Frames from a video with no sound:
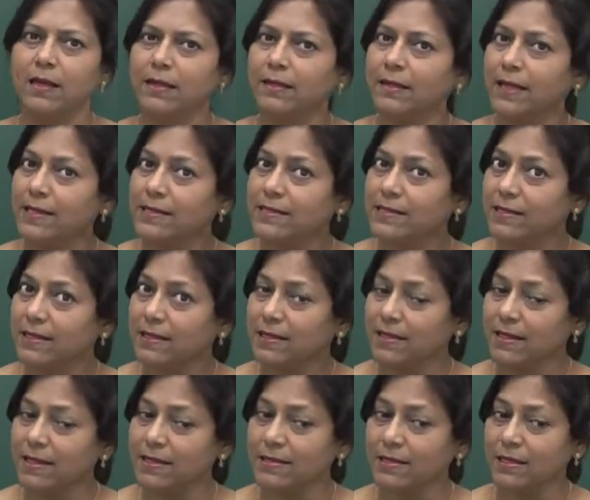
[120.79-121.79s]

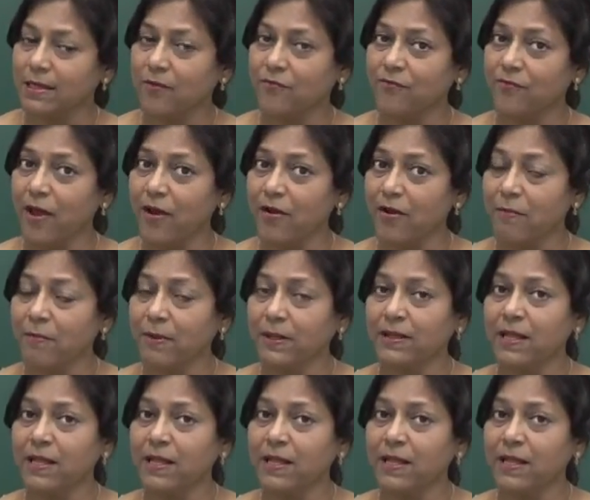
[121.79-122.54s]
is it a variable